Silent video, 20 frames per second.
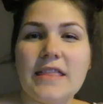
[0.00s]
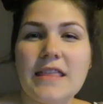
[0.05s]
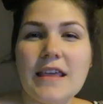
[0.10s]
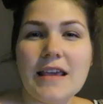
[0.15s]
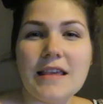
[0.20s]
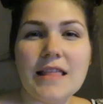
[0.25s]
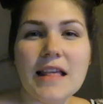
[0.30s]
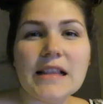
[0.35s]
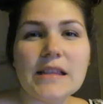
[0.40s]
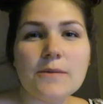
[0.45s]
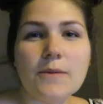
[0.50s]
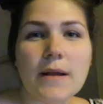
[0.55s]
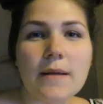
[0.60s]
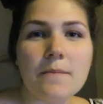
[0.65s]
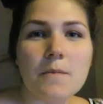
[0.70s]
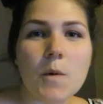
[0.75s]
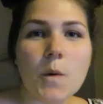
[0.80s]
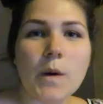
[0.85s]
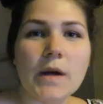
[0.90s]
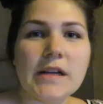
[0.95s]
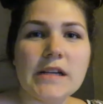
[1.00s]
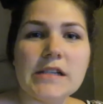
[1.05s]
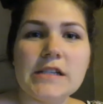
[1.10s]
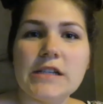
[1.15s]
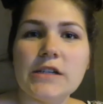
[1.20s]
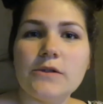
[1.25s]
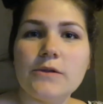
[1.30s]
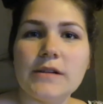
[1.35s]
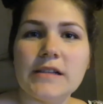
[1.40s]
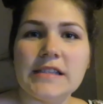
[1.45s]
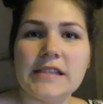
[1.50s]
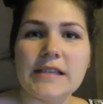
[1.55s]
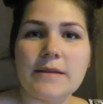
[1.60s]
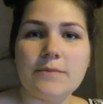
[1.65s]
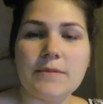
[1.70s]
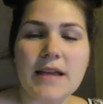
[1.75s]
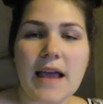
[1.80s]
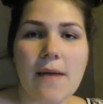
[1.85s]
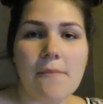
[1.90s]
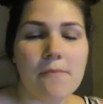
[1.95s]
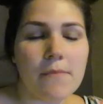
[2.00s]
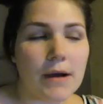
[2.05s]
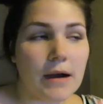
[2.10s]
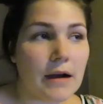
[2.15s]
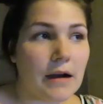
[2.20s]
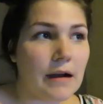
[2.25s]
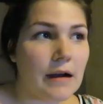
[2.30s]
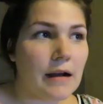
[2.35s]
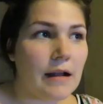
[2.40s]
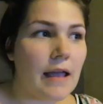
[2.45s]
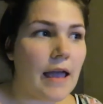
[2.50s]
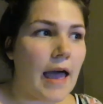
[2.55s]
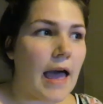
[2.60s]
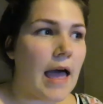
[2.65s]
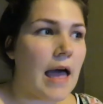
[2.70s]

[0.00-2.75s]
think that's what I'm going to do in September,